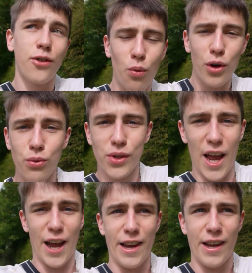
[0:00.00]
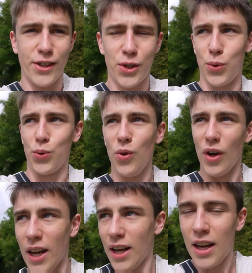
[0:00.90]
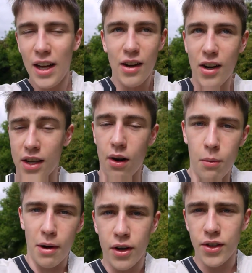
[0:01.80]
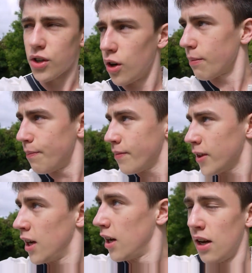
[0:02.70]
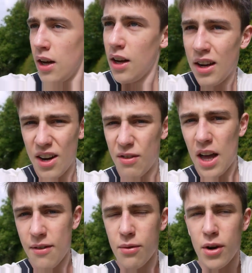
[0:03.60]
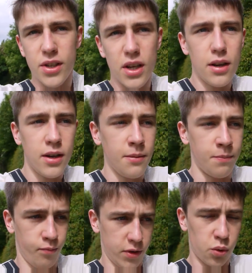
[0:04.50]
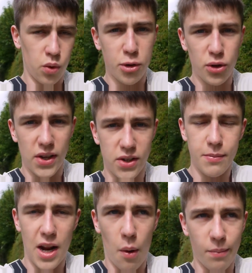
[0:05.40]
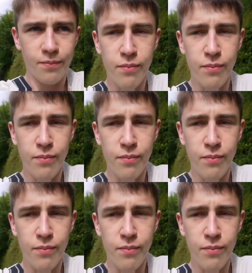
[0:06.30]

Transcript: do what you say, Sue." That's how all my friends talk. I don't really have any friends. That's why I'm doing this now.